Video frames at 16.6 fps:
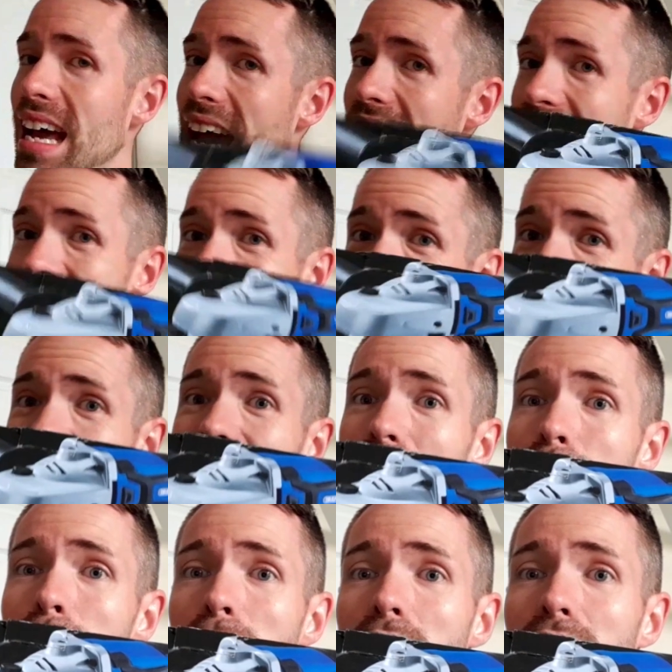And that is a
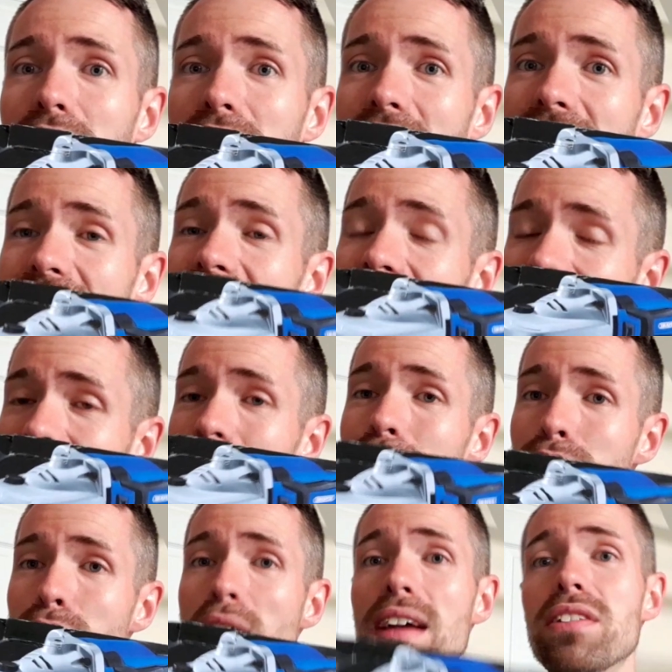bargain. It is
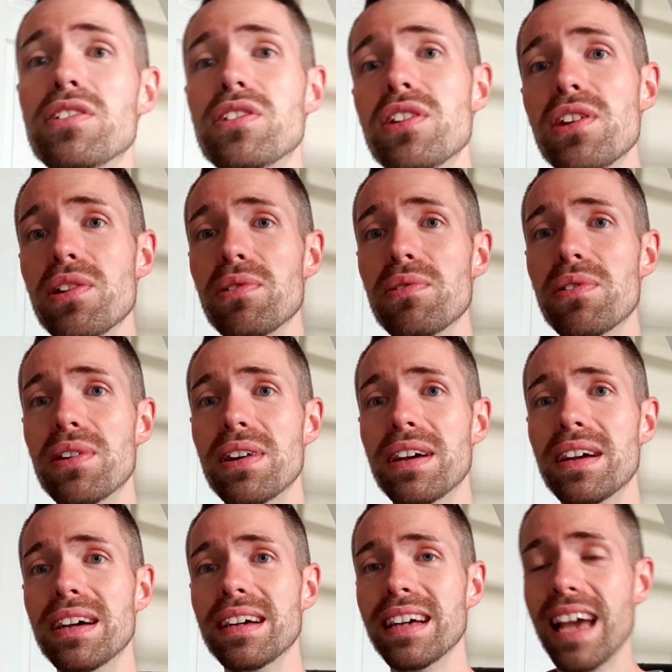brand new.
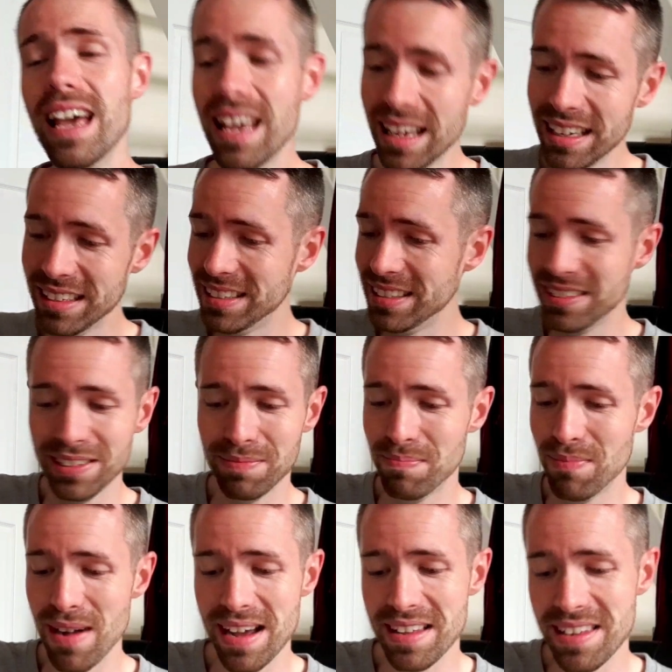It's just
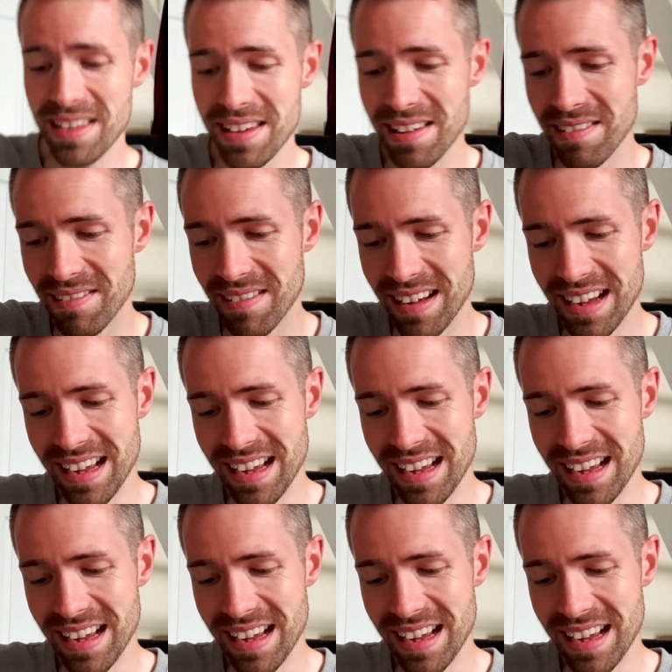brand new.